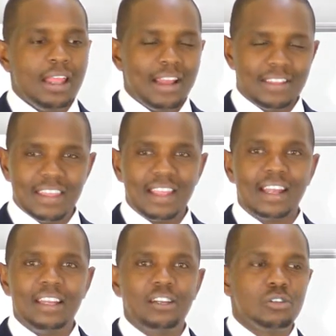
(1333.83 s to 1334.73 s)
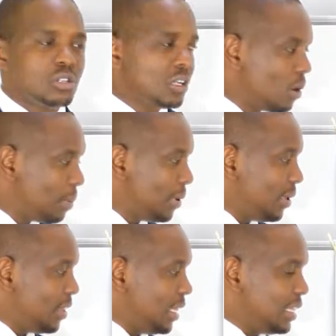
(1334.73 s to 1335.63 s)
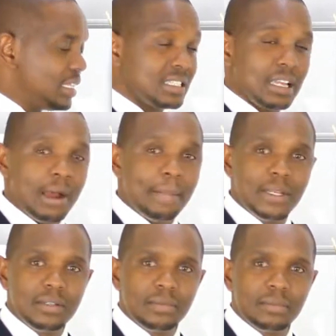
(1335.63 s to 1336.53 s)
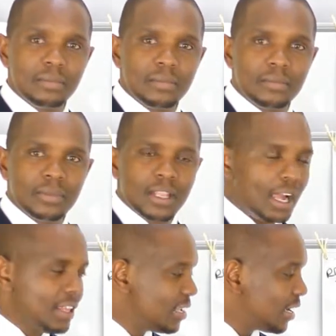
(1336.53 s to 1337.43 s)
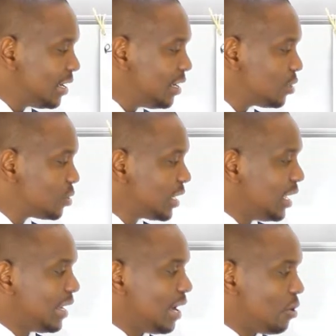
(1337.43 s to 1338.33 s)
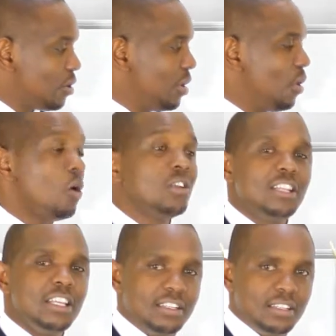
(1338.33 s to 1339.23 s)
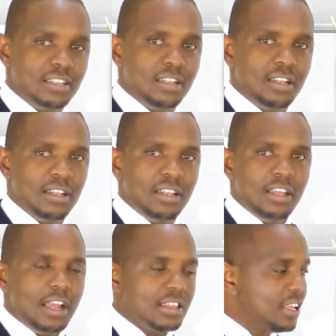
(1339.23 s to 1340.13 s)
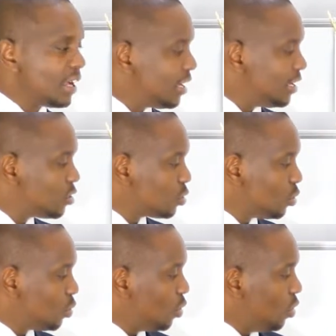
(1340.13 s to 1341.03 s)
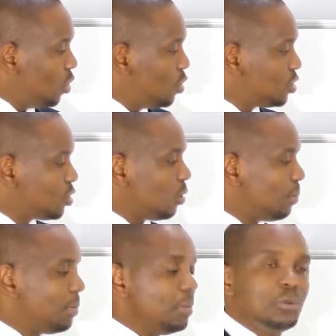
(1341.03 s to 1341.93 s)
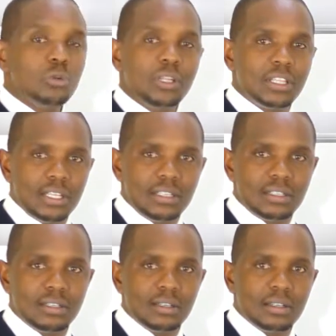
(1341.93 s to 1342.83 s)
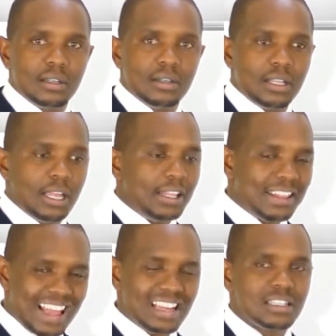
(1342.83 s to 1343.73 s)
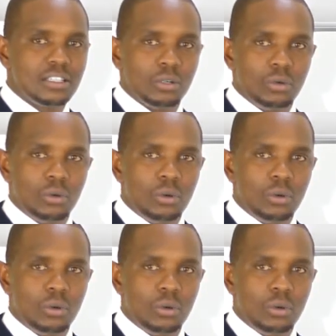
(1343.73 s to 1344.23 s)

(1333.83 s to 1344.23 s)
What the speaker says: I think I need to stop this habit. I think I need to scale down on this. I think I need to stop doing this. Okay, that's you.